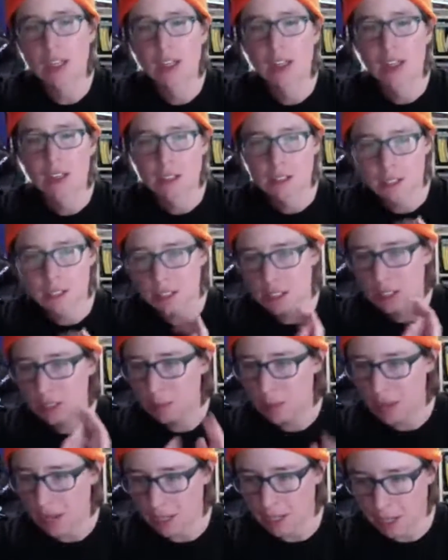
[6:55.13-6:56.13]
sent it
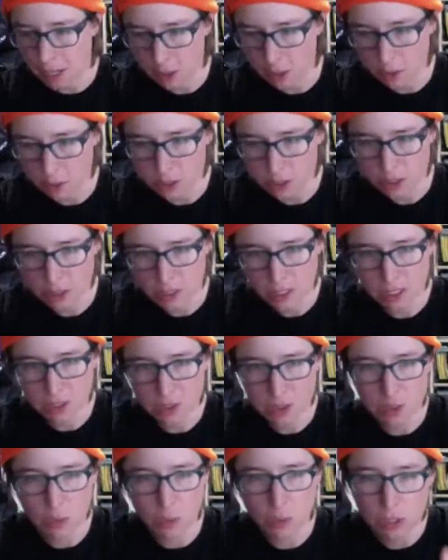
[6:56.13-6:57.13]
back out into
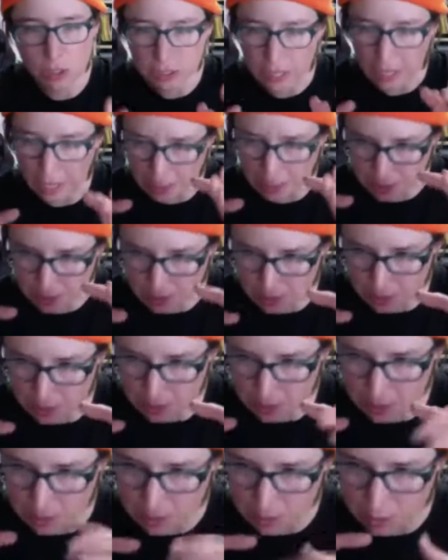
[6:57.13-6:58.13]
the world as
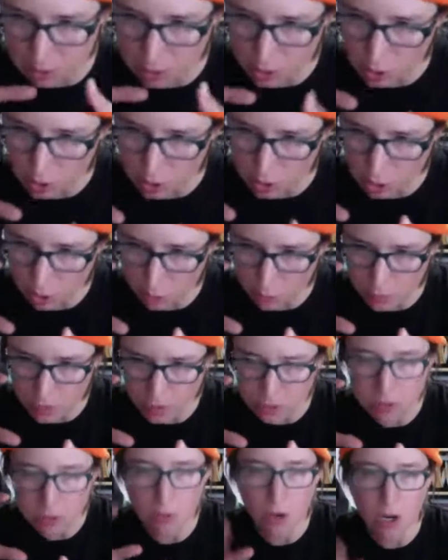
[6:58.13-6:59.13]
these audio
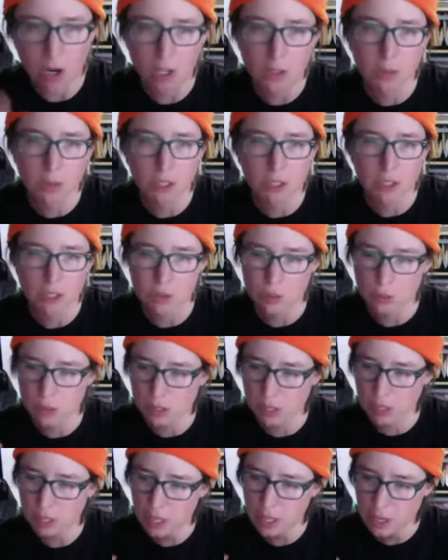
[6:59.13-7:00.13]
pieces of artwork, these
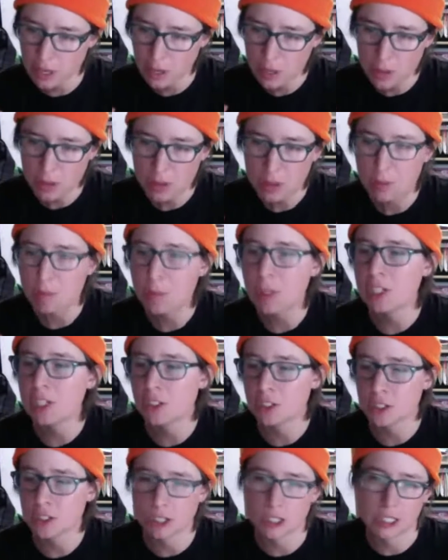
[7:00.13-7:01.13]
really
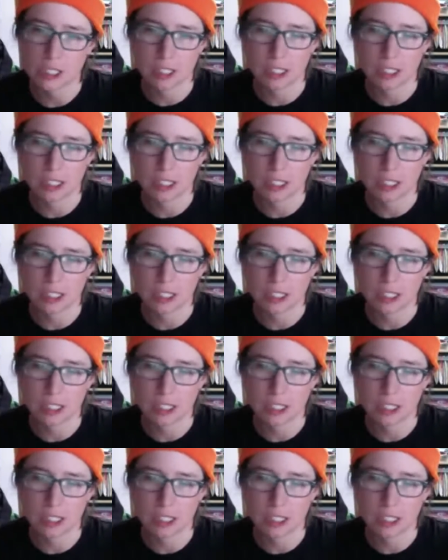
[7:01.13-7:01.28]
miniatures, I like